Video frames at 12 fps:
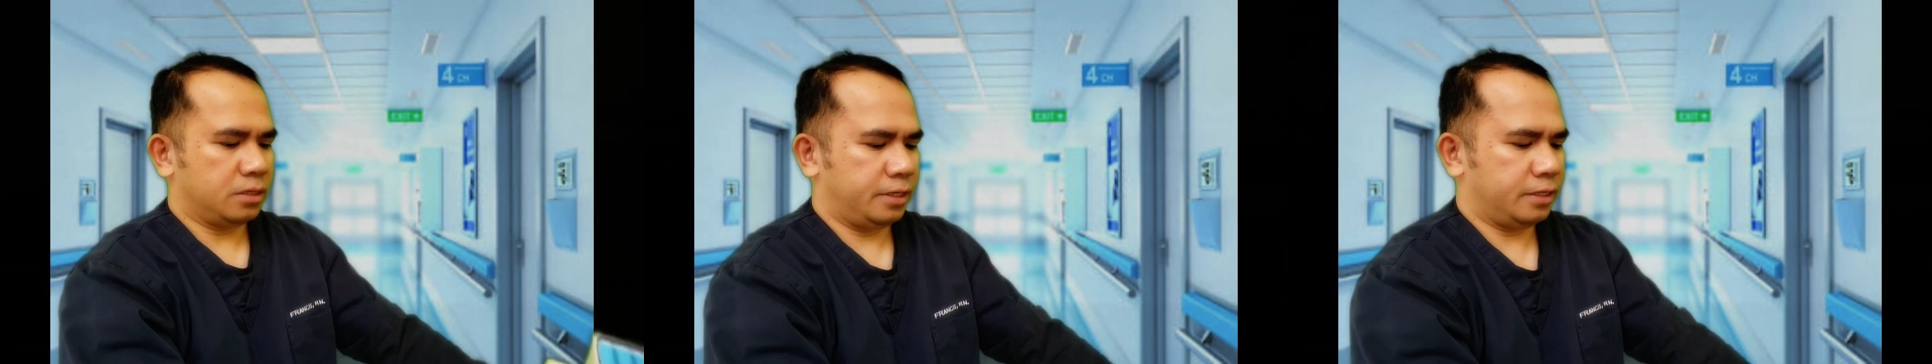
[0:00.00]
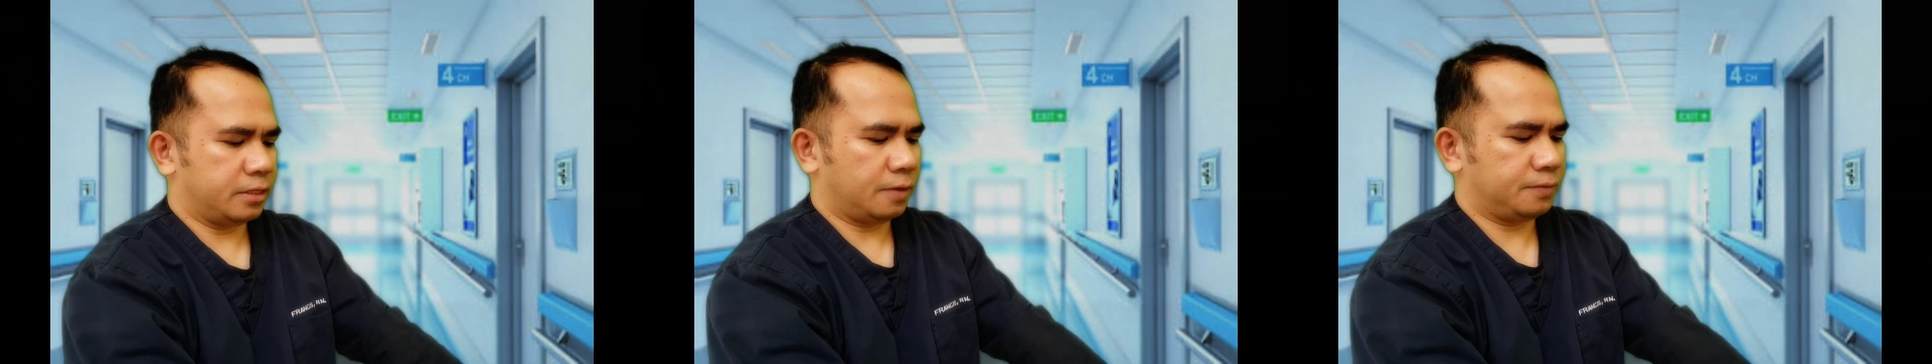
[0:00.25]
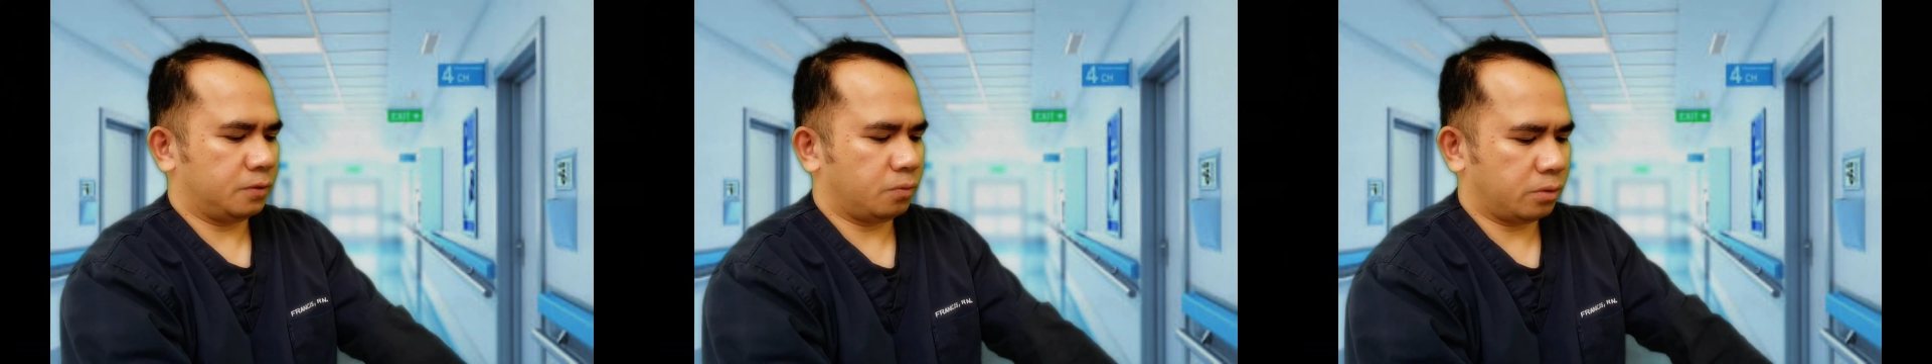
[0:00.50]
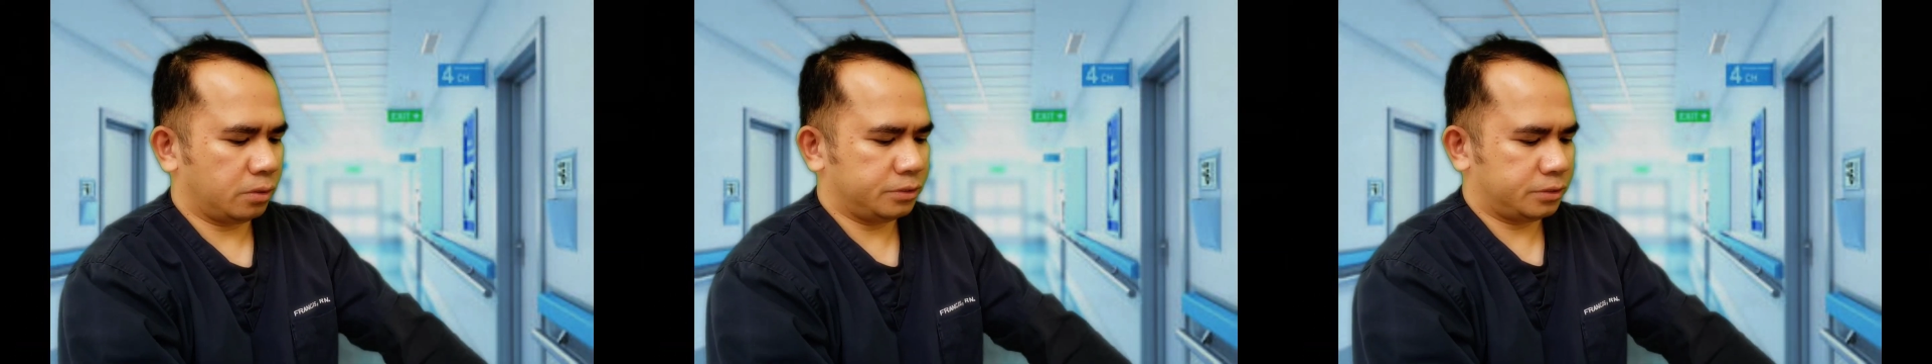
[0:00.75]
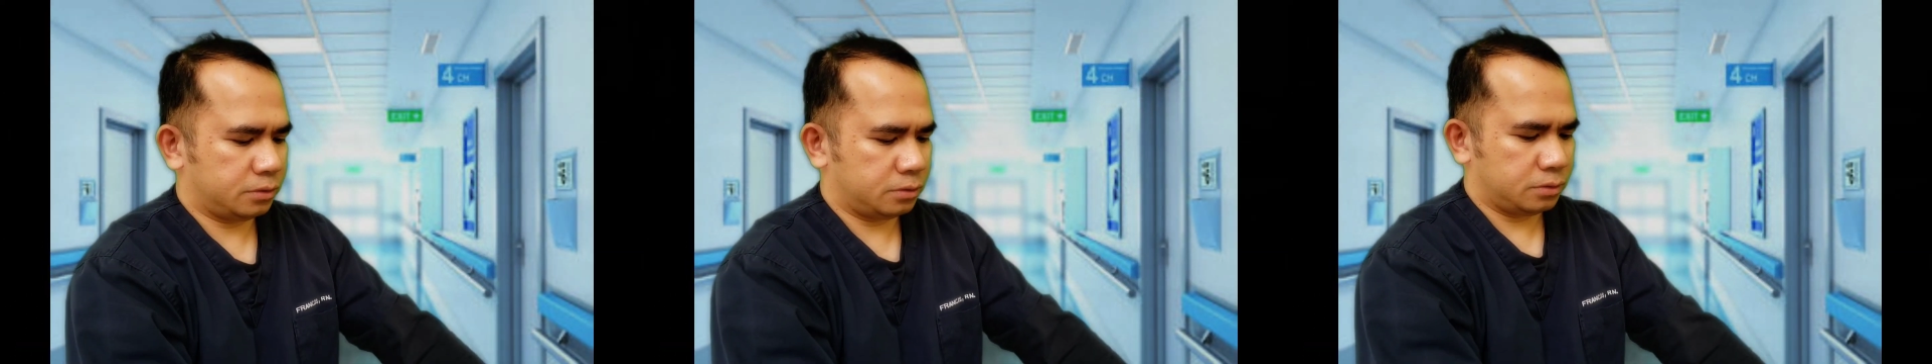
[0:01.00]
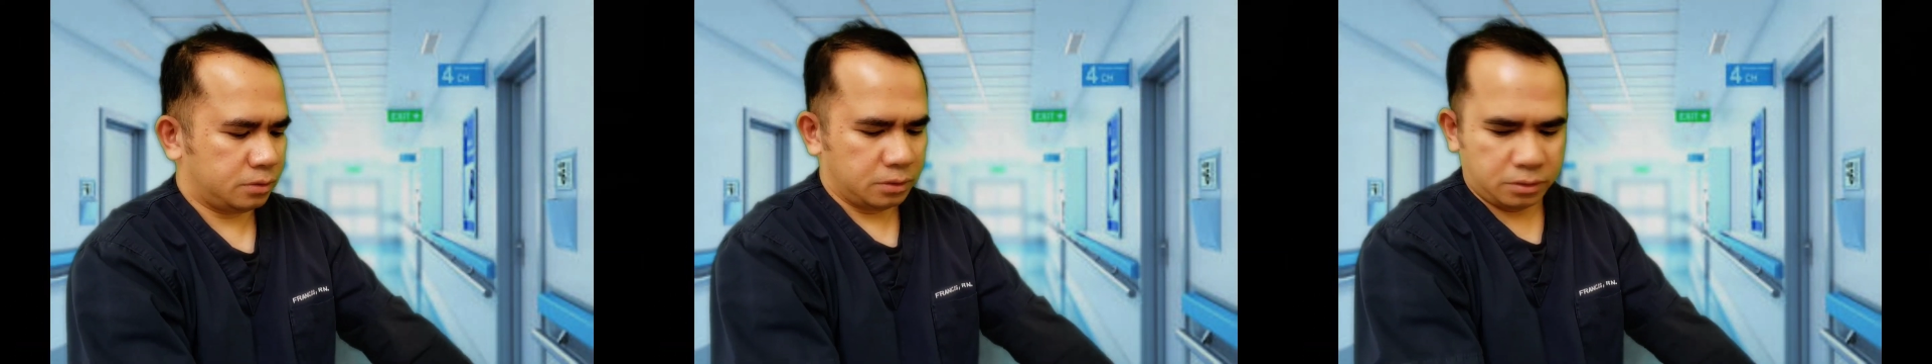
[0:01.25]
clean it afterwards.
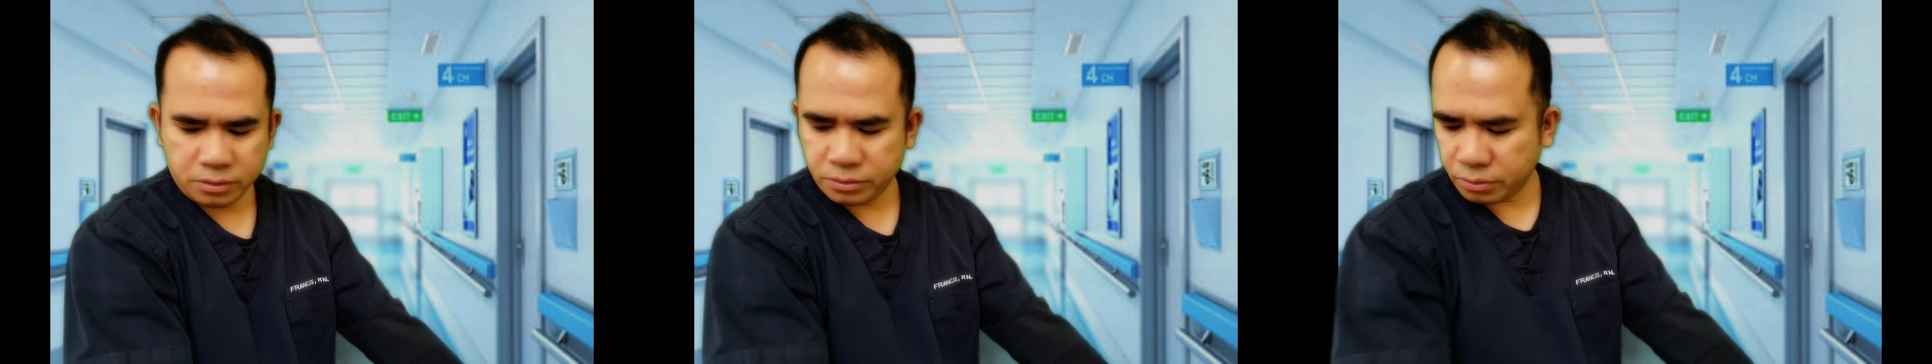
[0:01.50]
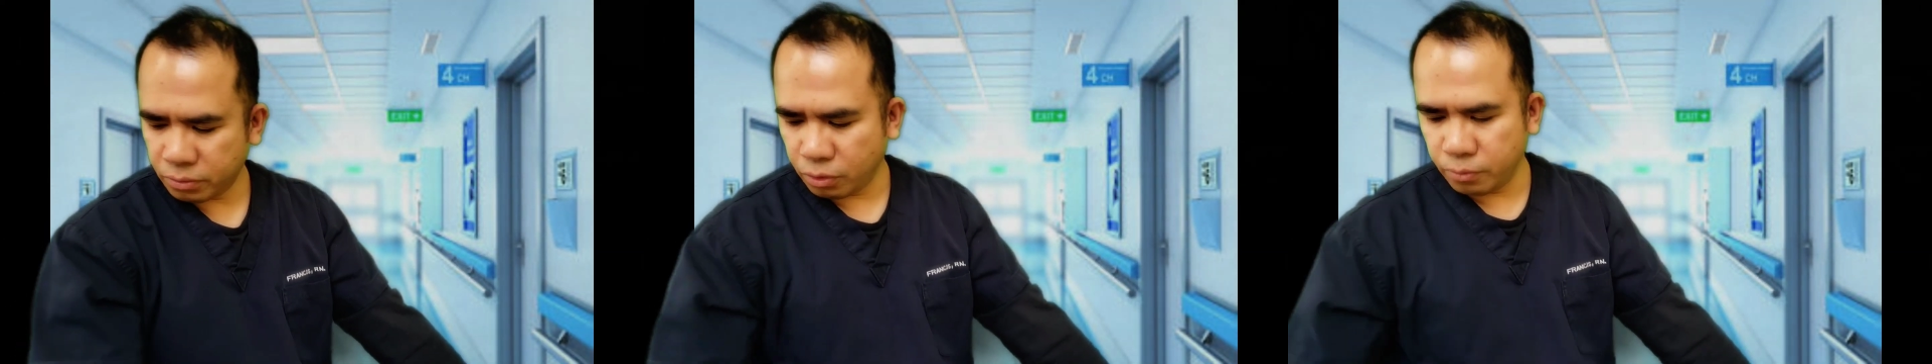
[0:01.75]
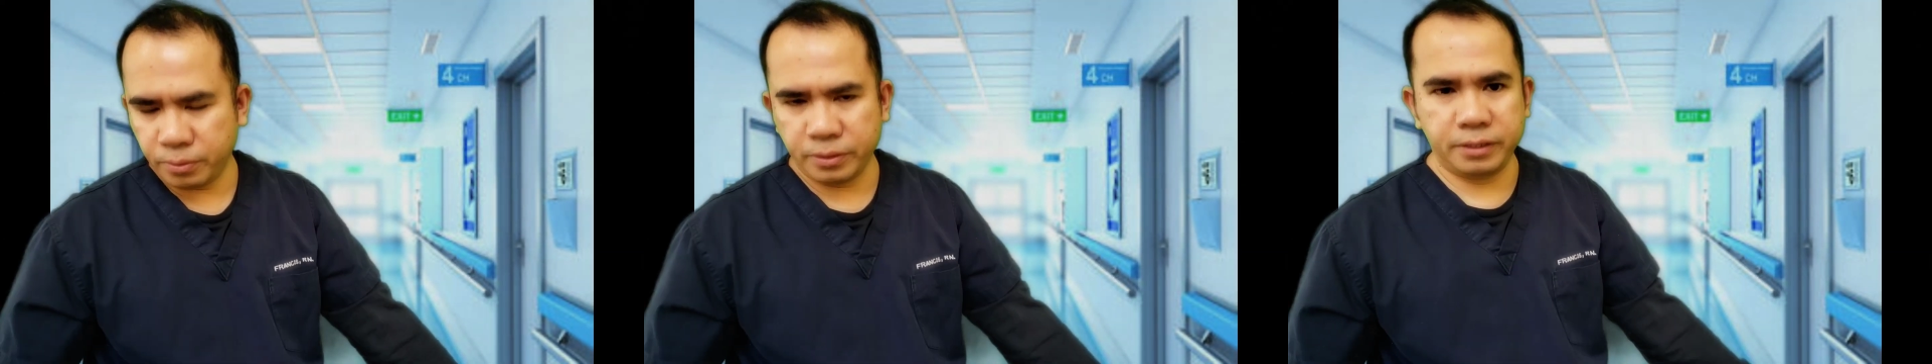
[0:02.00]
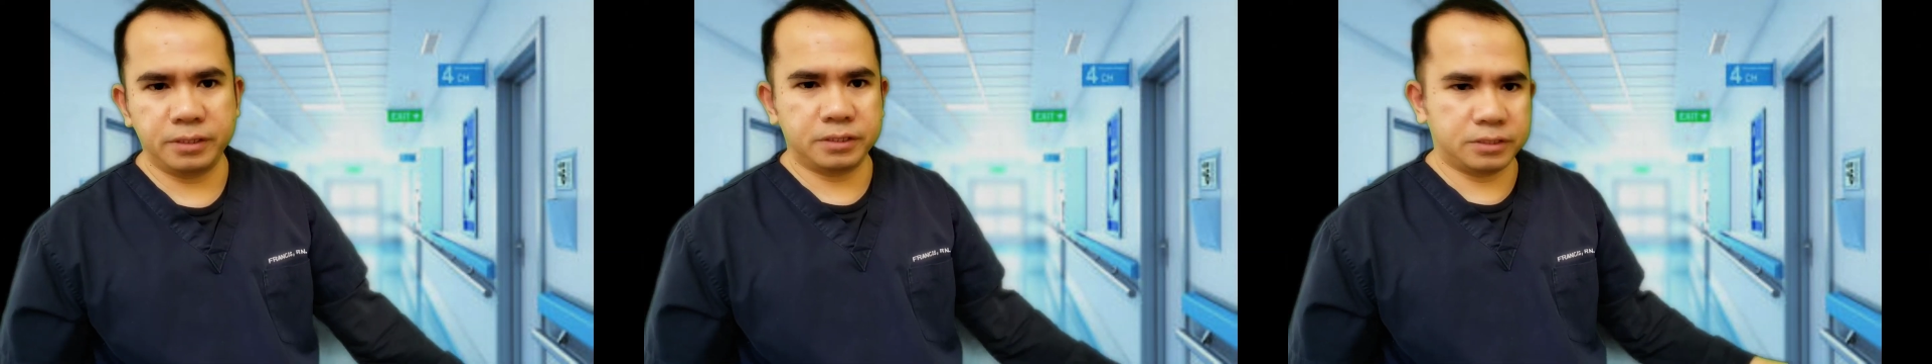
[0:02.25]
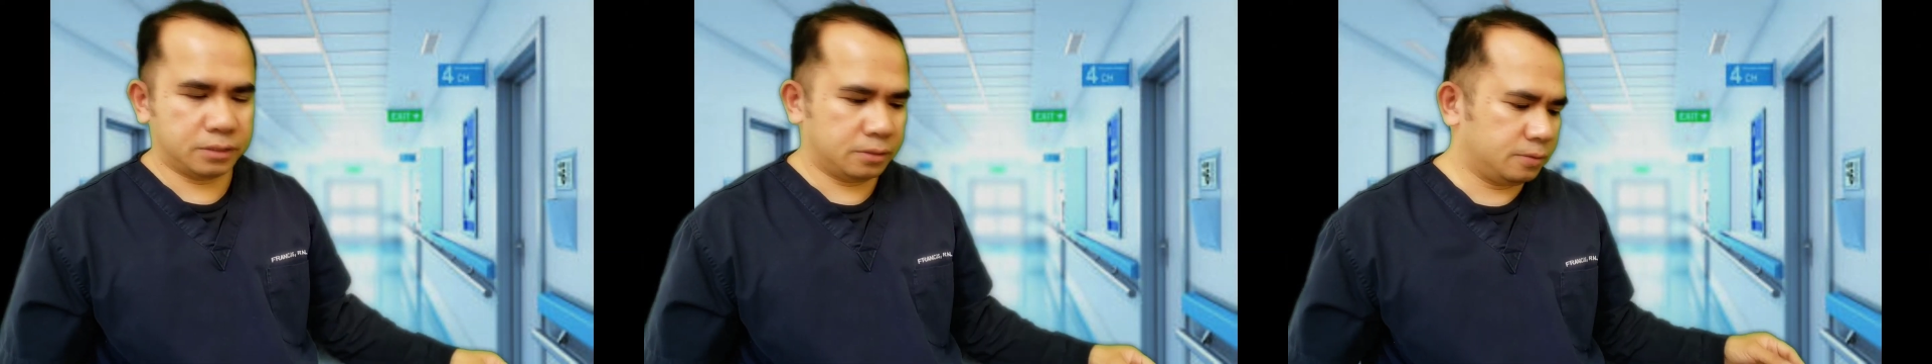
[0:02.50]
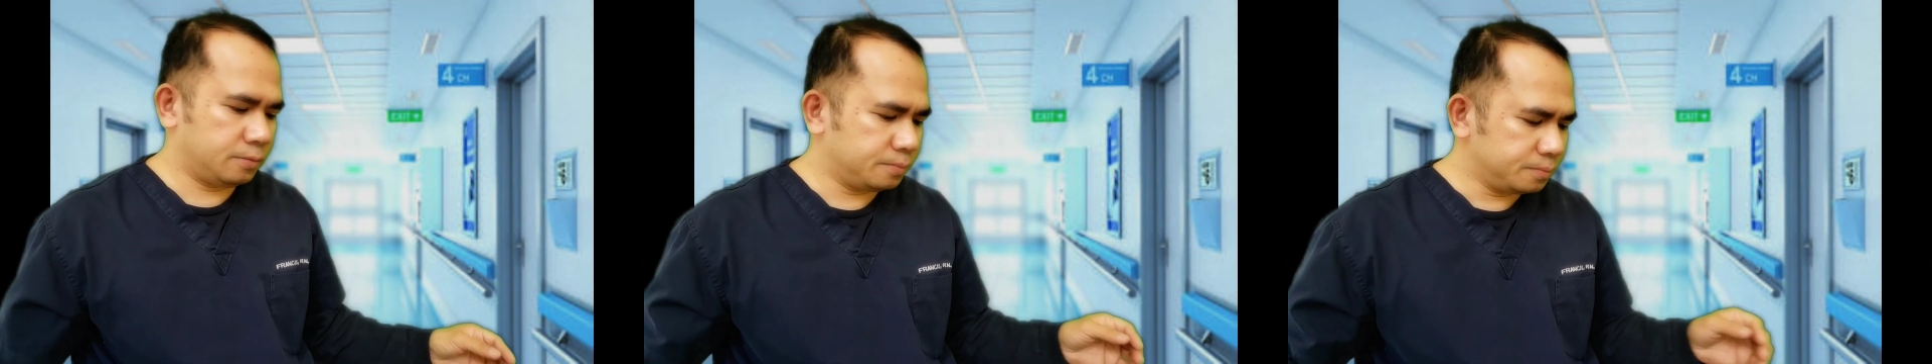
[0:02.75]
So hopefully this.
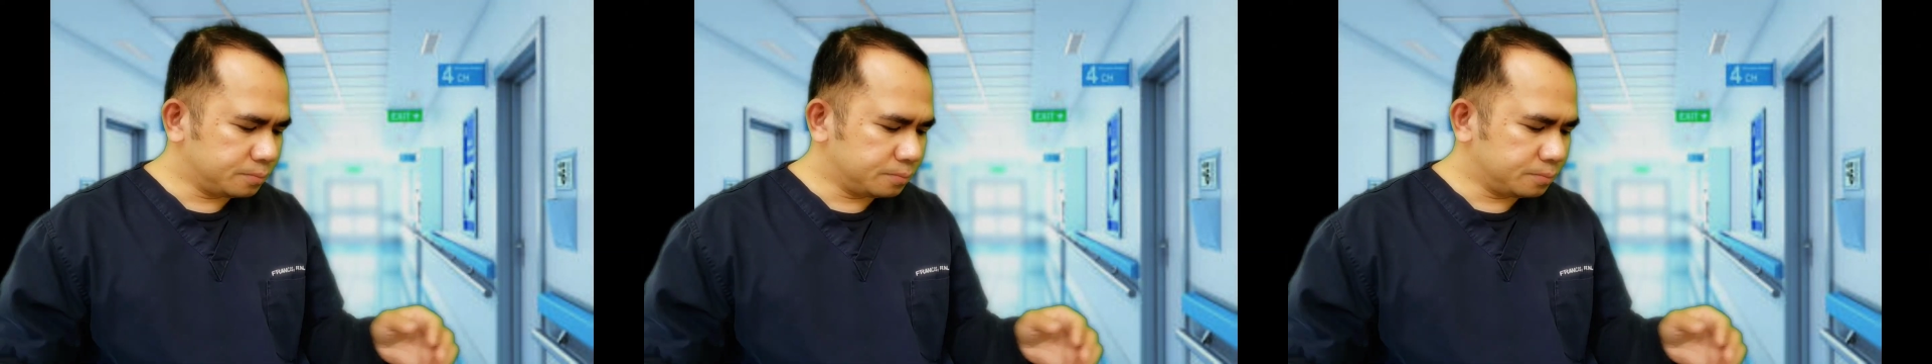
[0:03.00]
Uh,